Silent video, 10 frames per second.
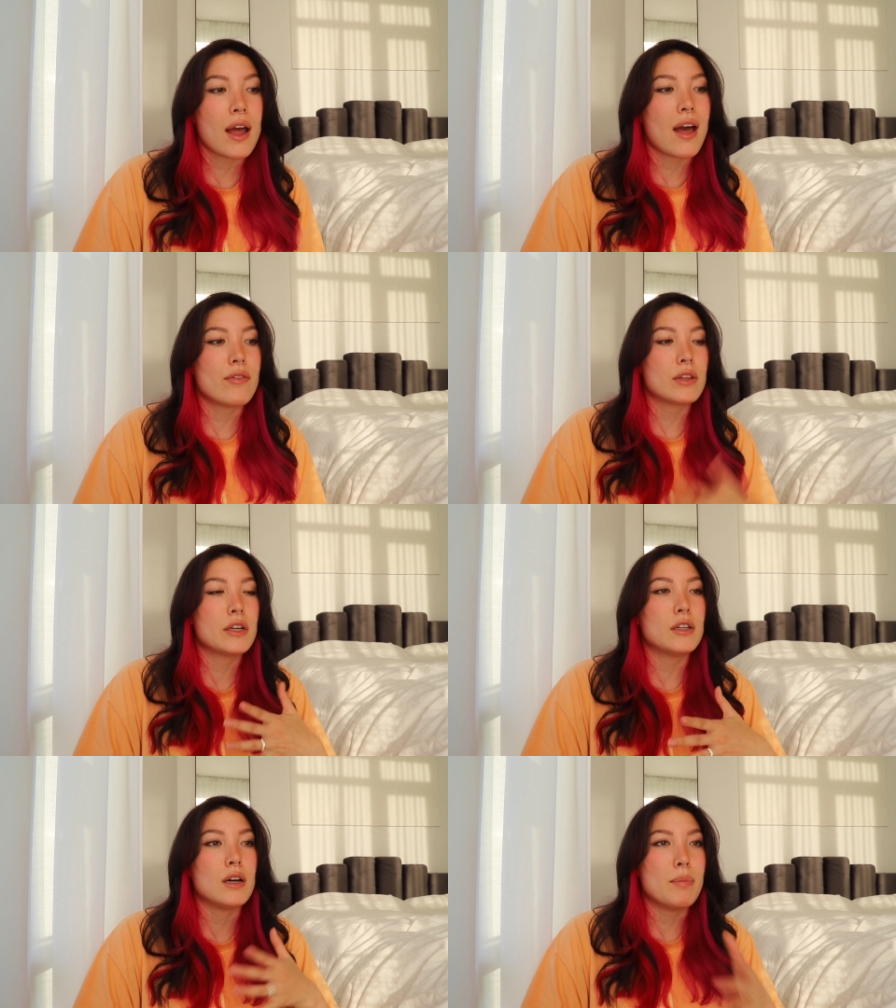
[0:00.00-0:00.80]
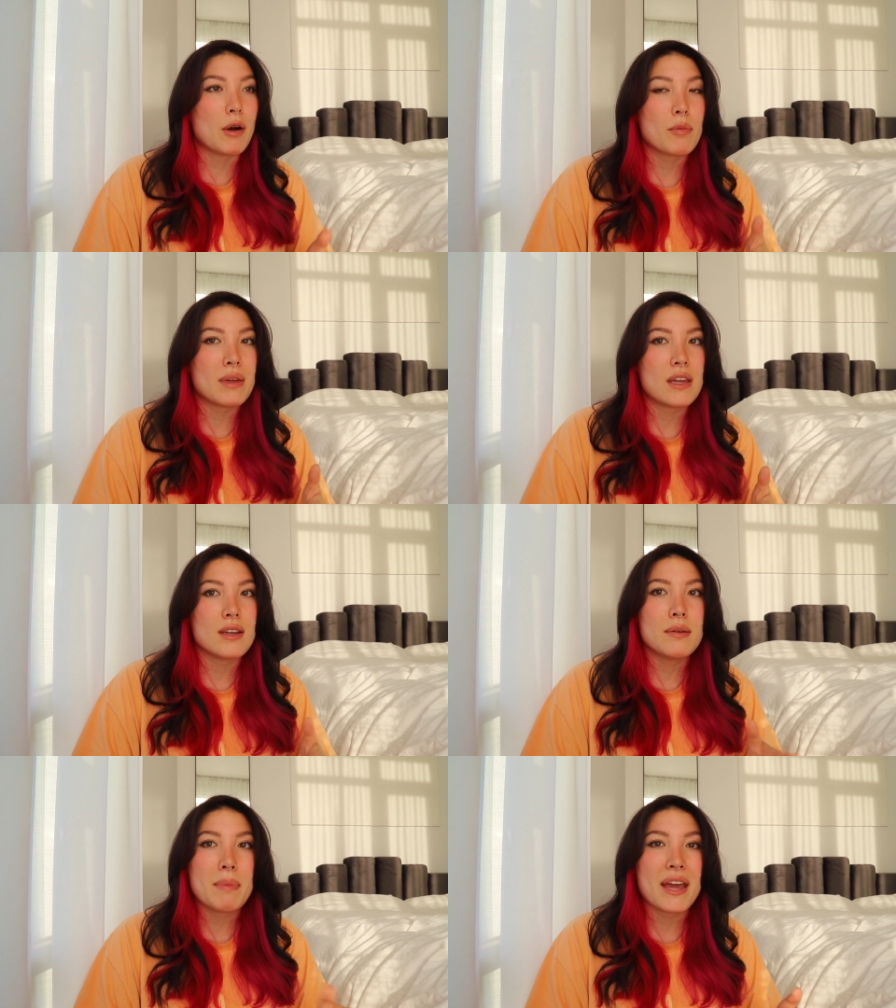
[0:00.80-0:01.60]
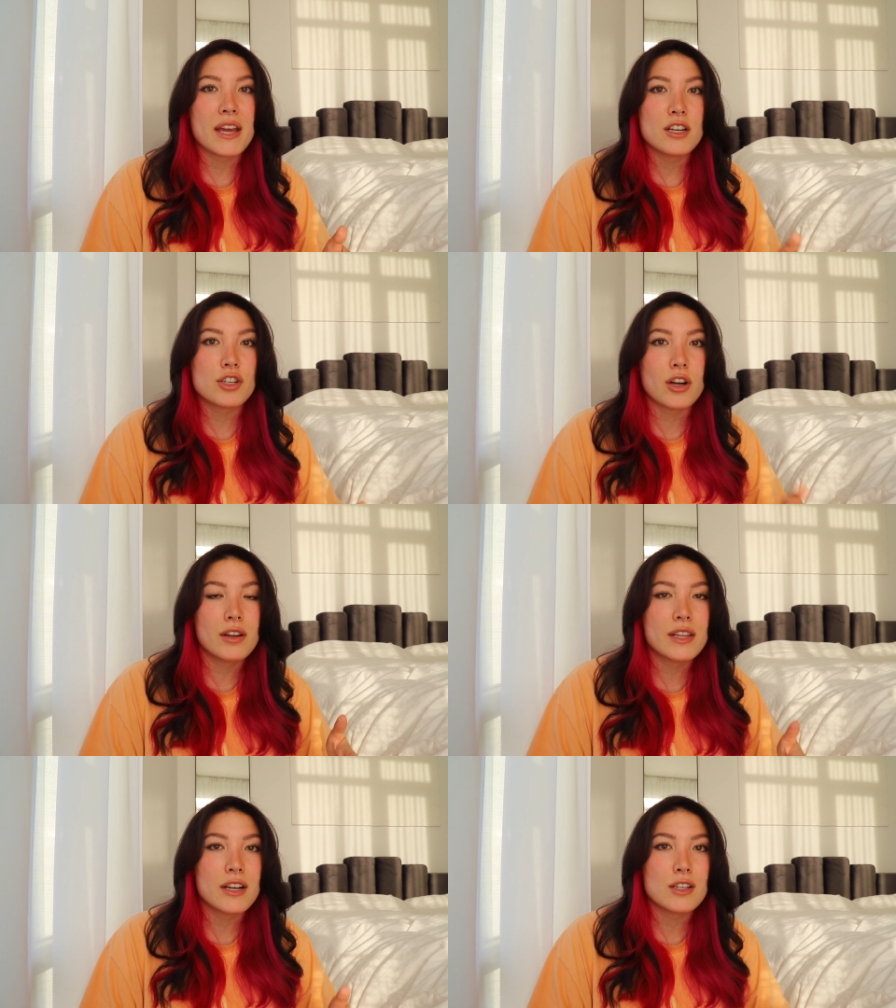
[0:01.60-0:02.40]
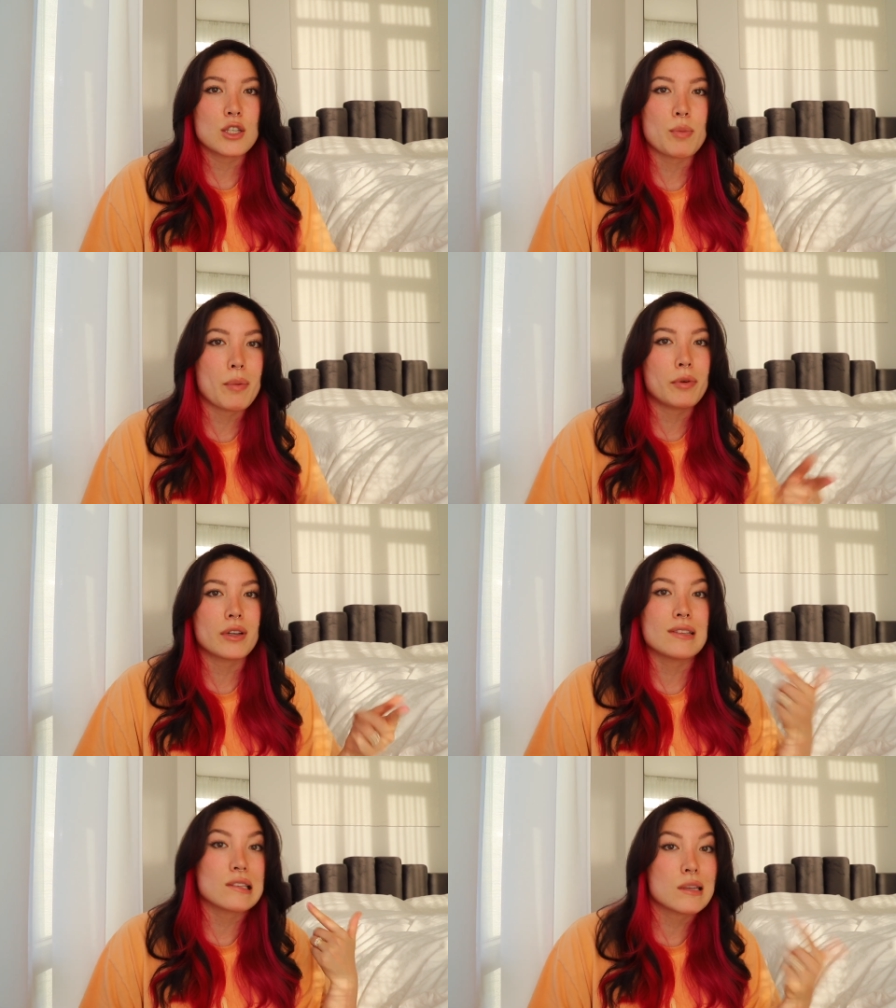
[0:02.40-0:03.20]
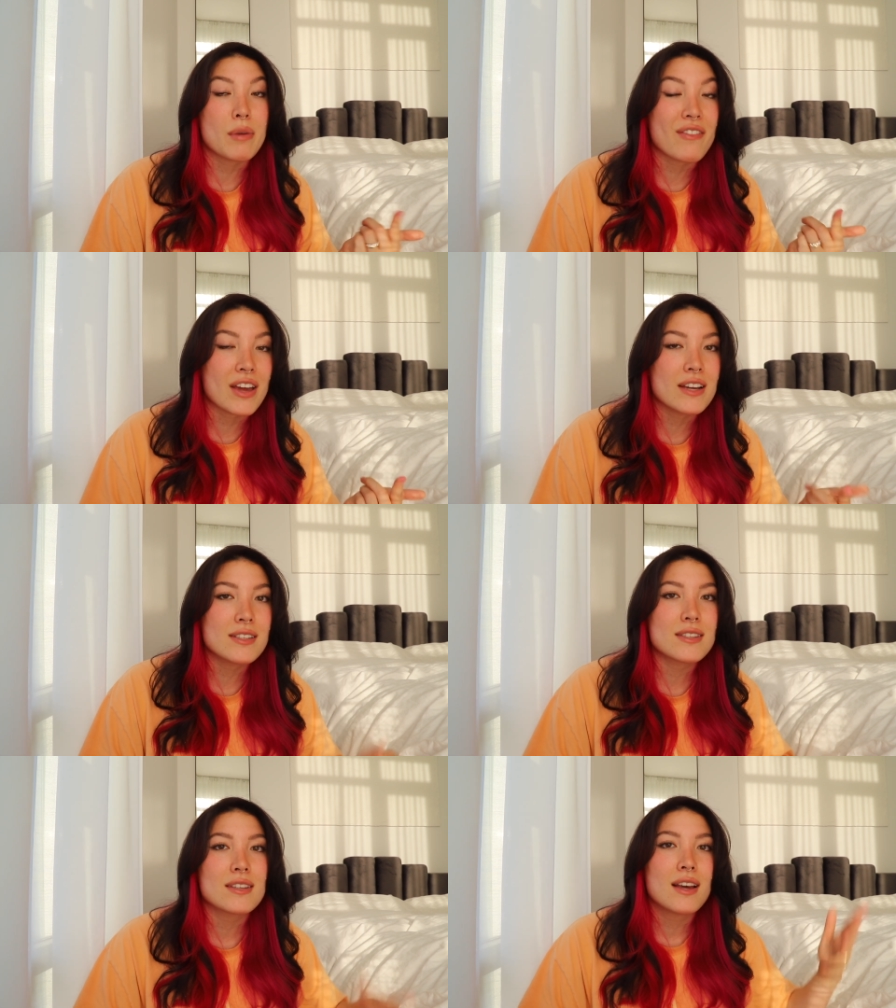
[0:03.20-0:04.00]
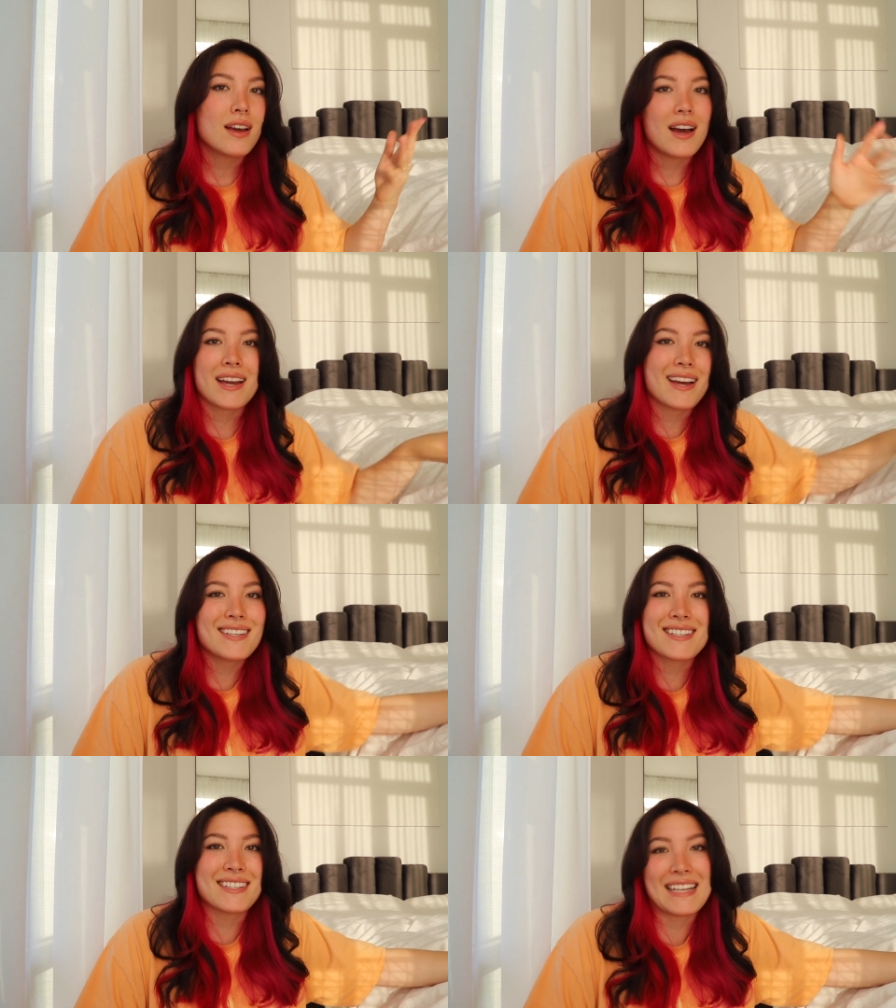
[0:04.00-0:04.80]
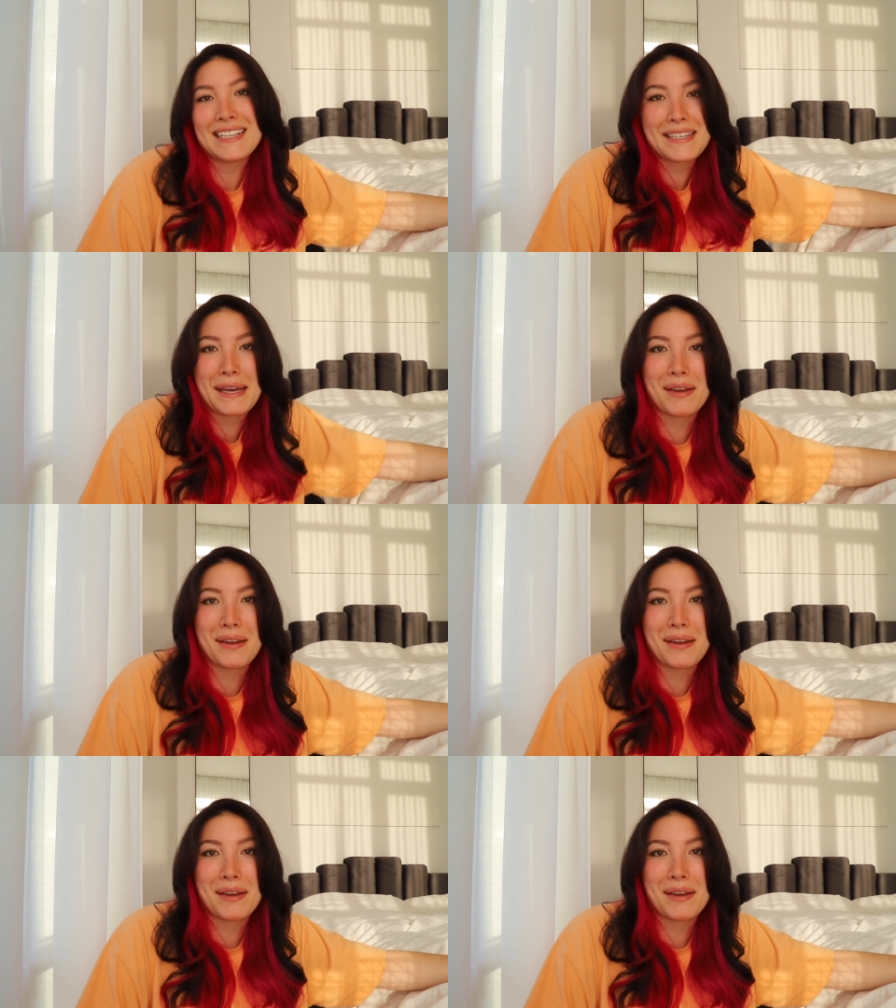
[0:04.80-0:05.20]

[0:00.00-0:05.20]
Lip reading: I have a little About Me page on there so people can see my face, I guess, because that's